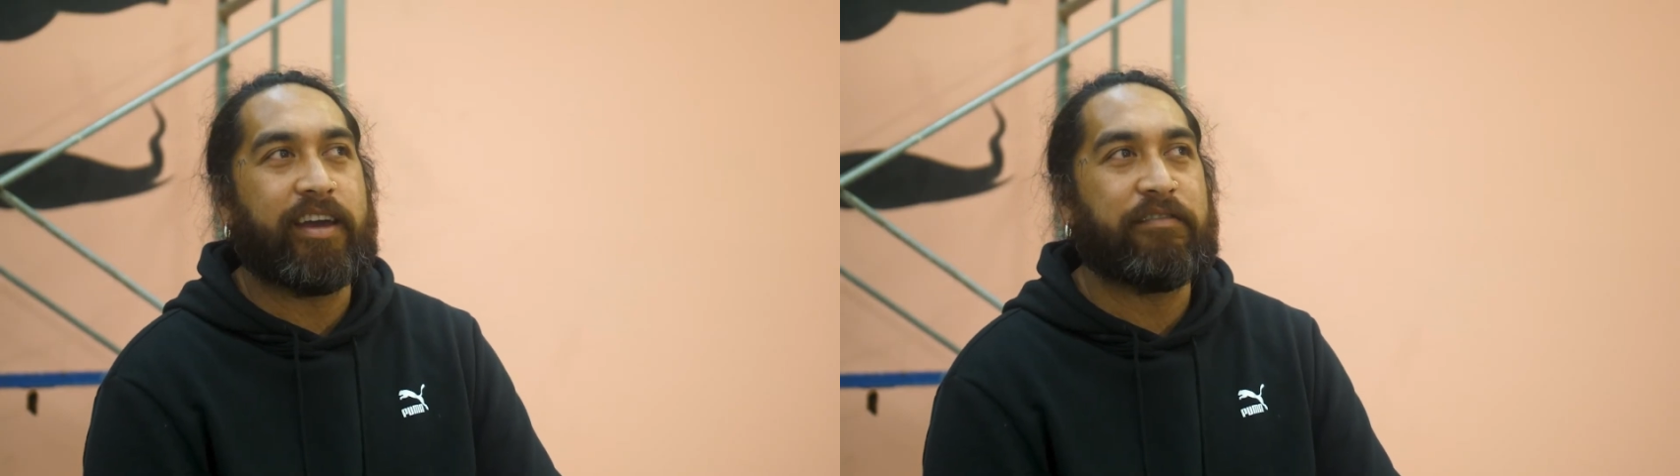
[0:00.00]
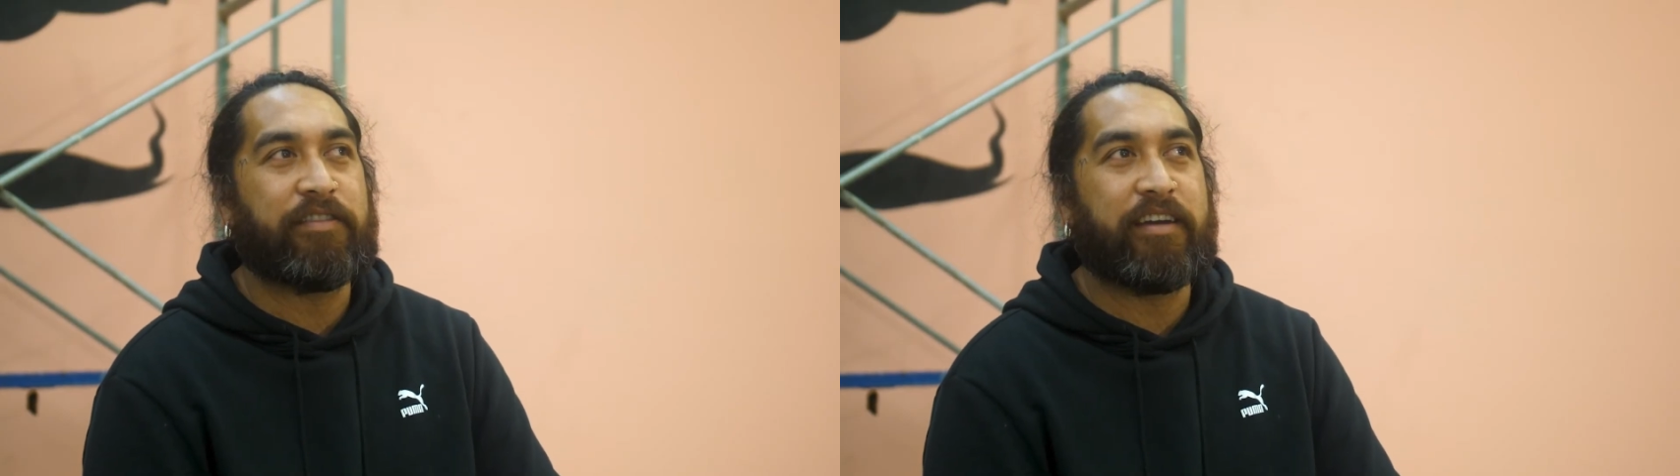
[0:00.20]

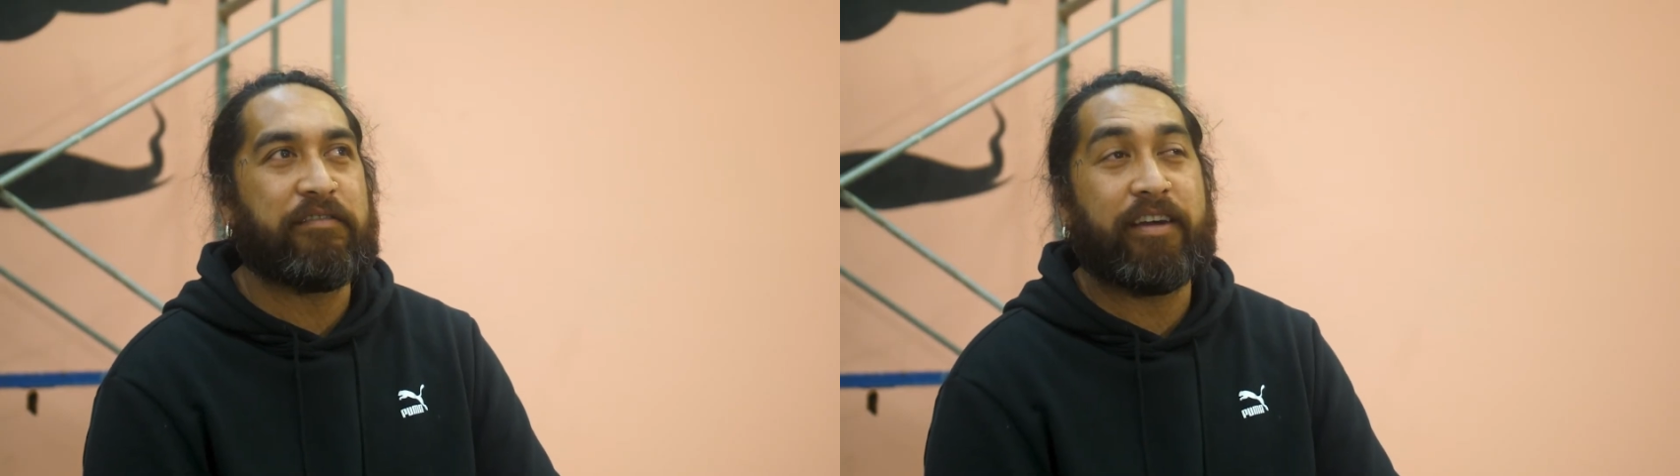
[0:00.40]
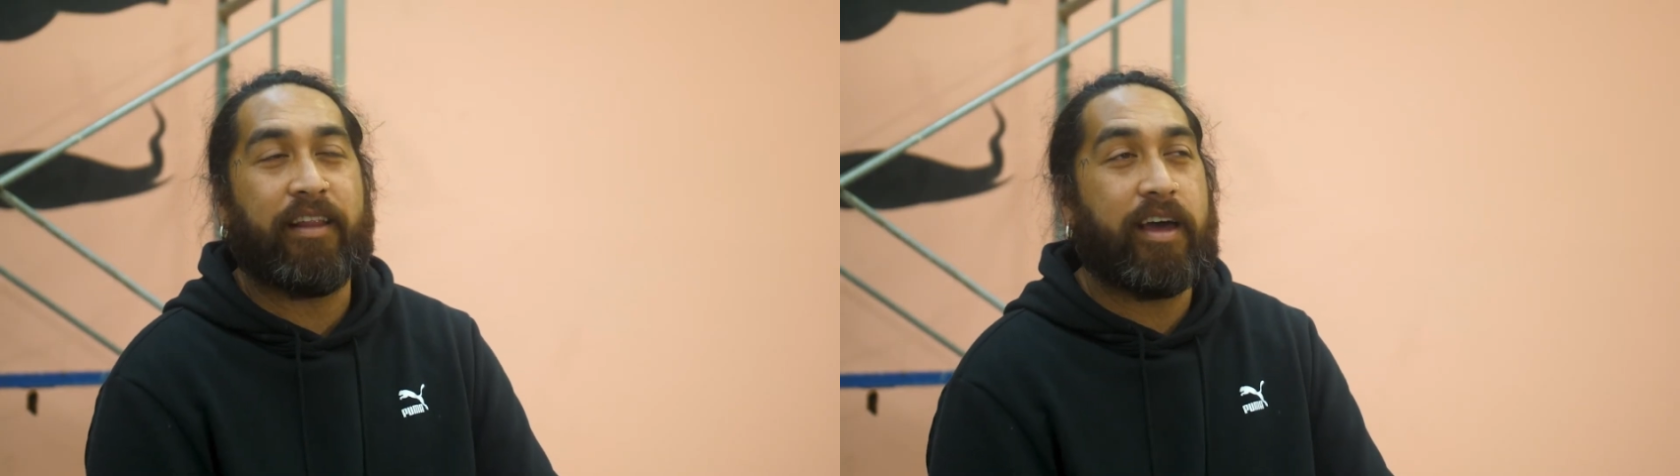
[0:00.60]
if they
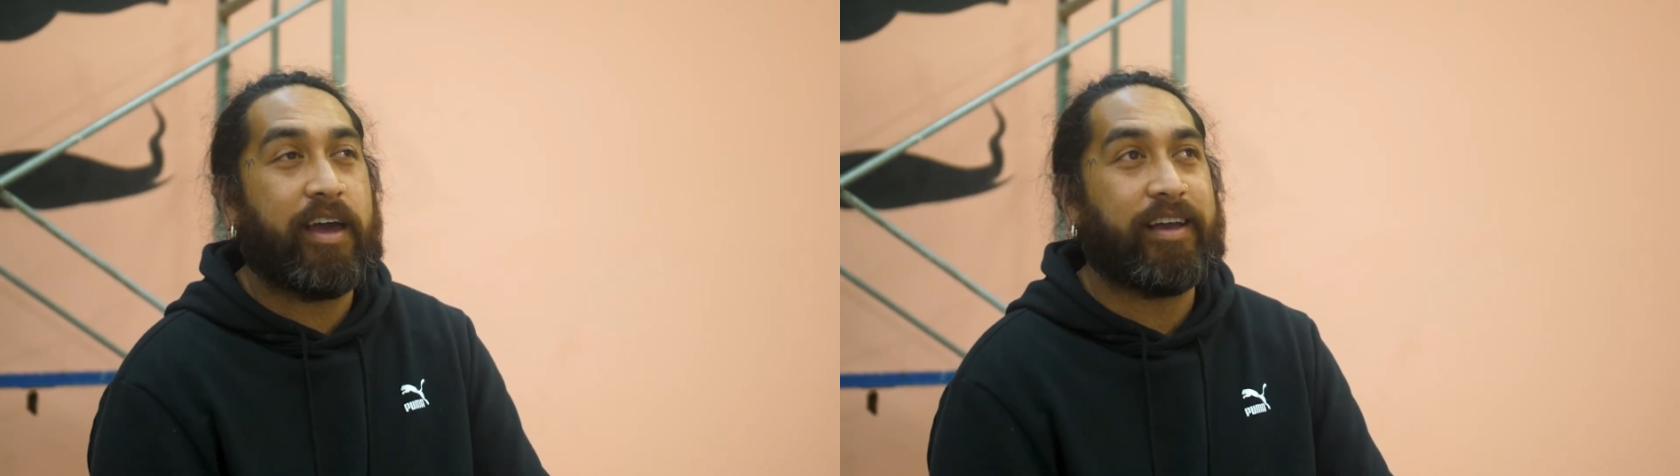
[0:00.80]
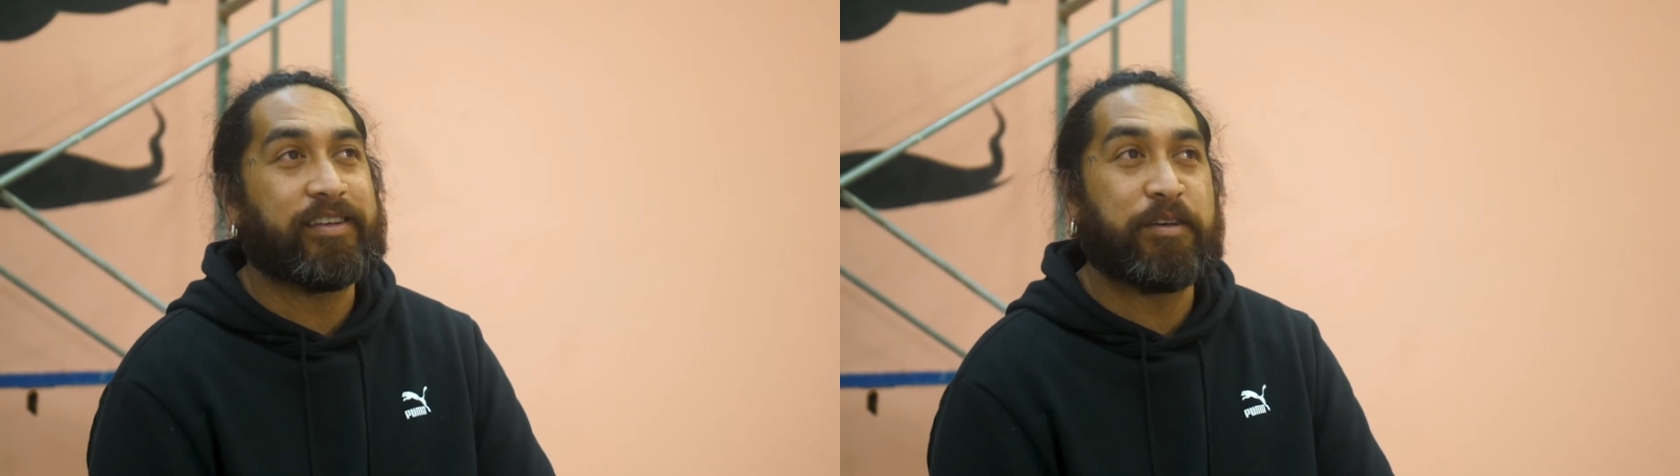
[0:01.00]
feel
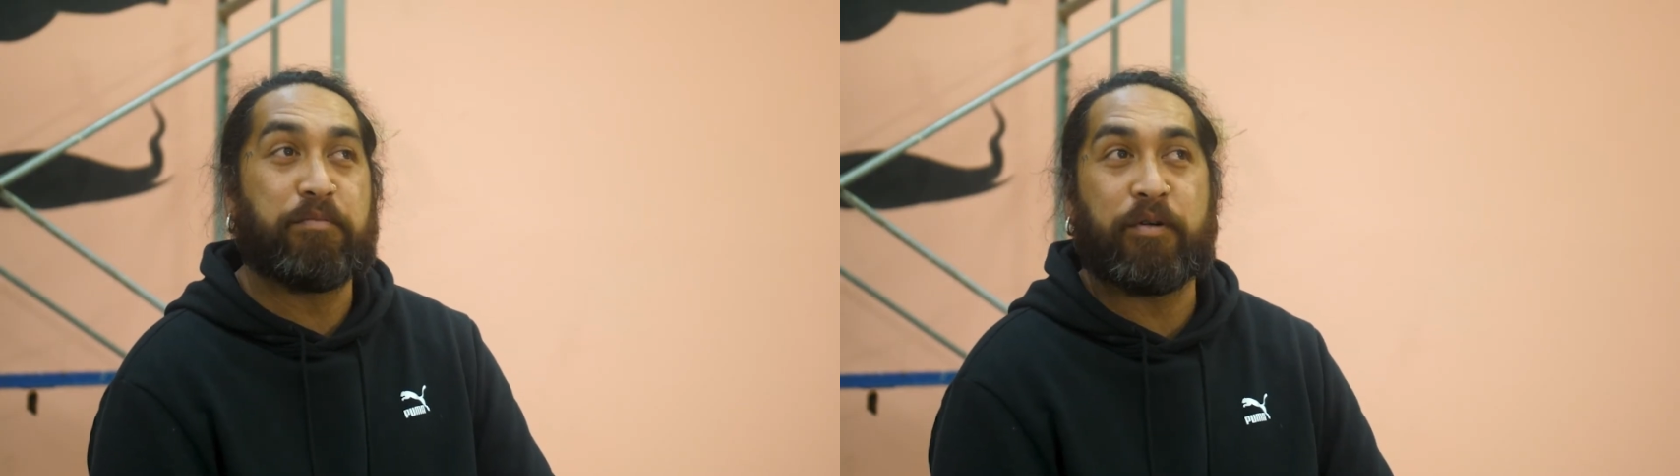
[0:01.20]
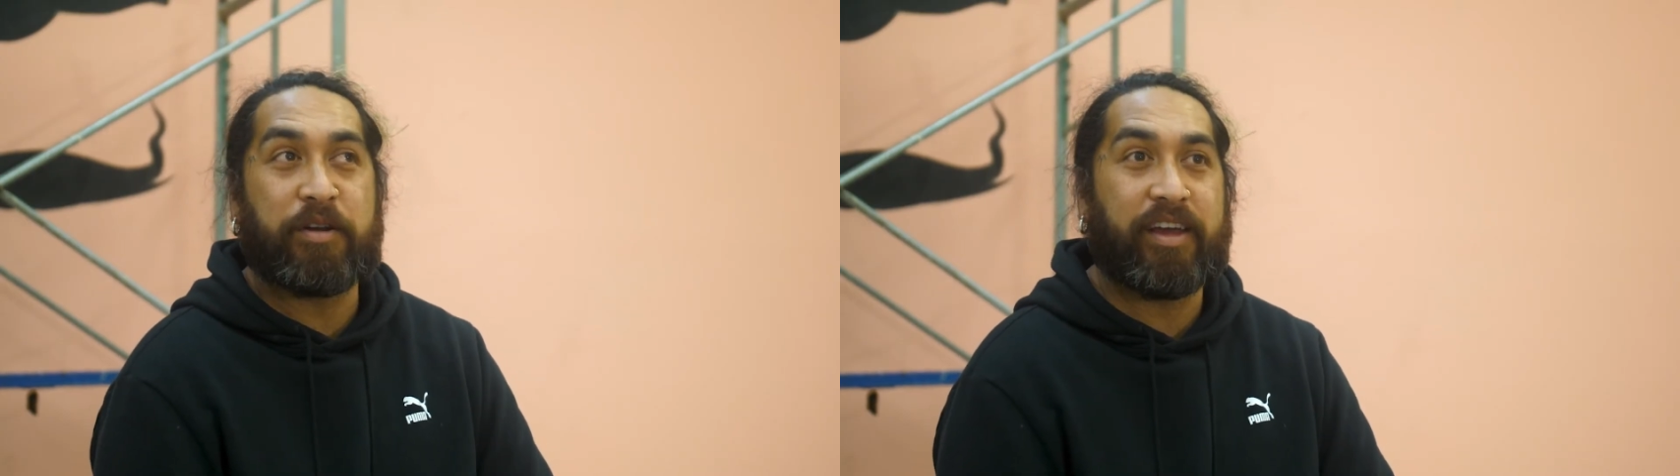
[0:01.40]
like
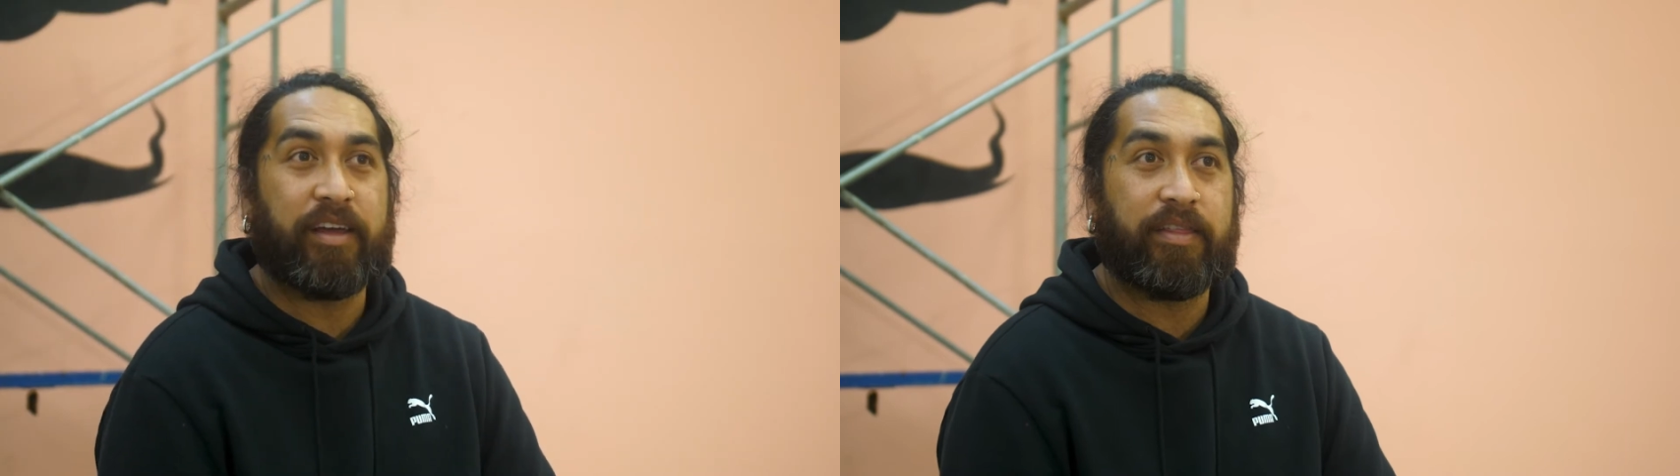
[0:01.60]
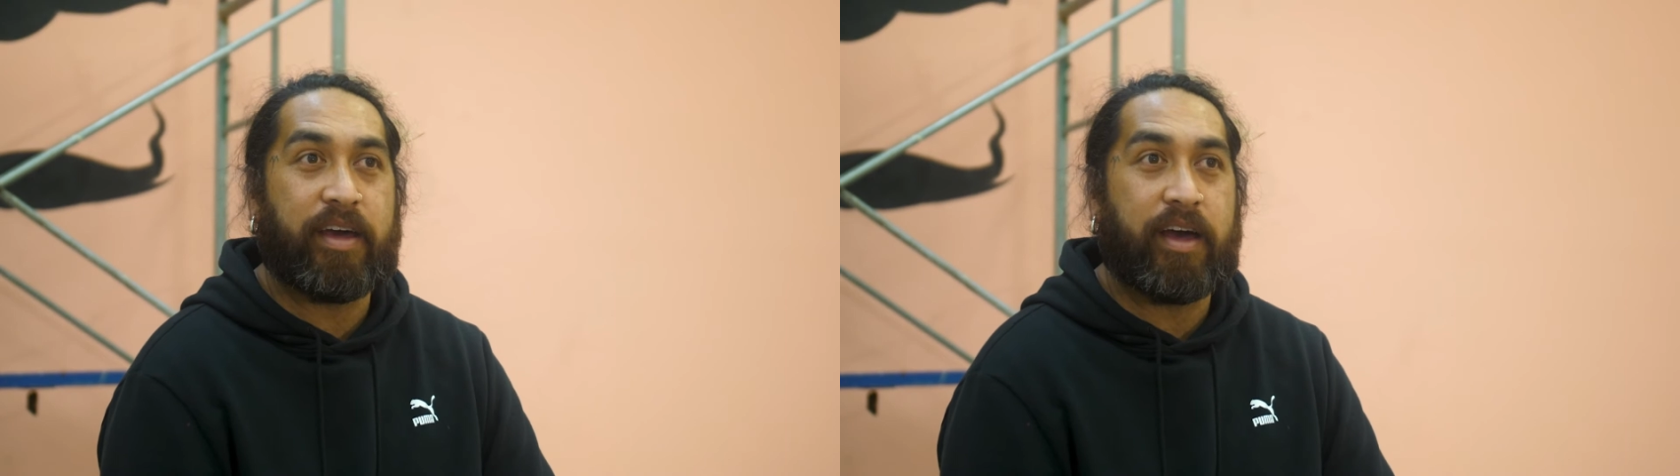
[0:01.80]
supporting